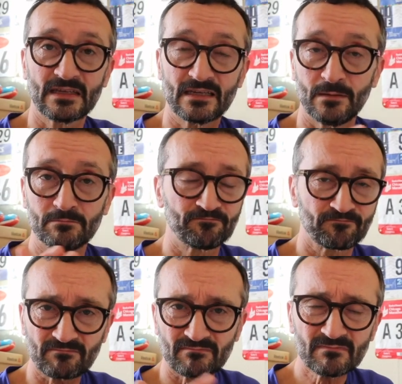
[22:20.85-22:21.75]
come
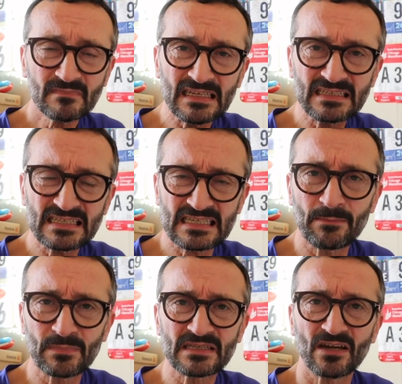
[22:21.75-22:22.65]

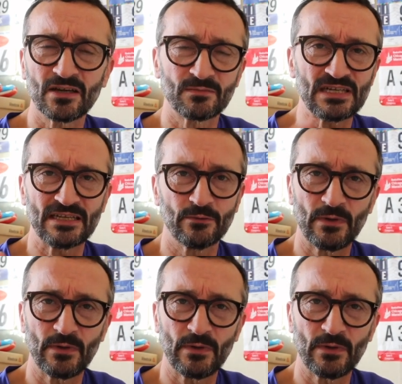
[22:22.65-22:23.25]
December time, January,